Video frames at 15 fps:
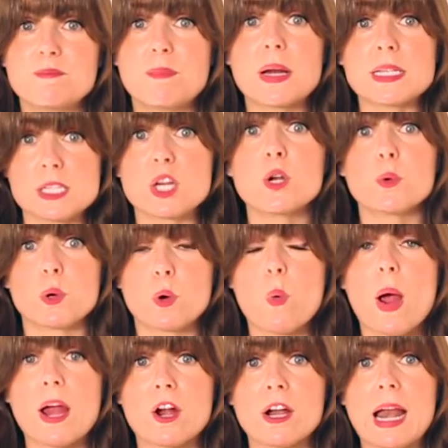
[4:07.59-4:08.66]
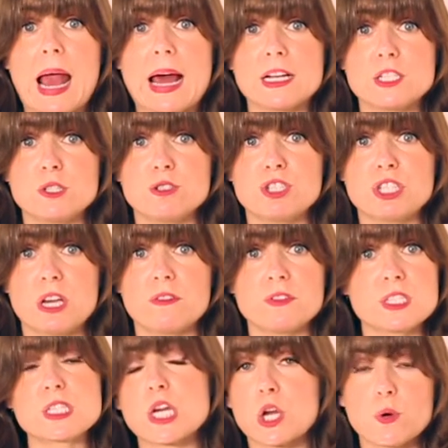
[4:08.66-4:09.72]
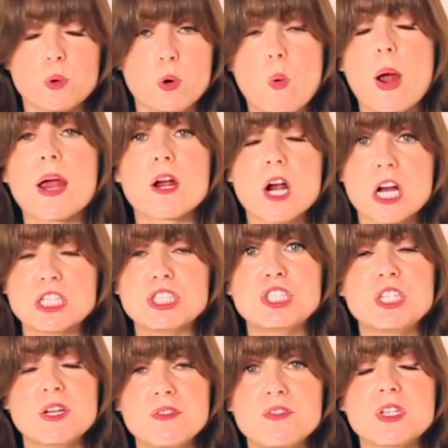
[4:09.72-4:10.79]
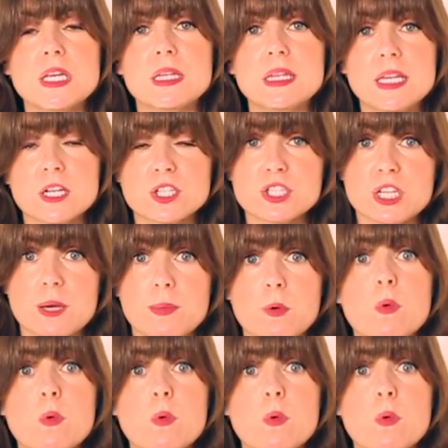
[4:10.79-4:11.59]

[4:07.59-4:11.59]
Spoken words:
But it's going to require an attitude shift. It's going to require a shift in leadership.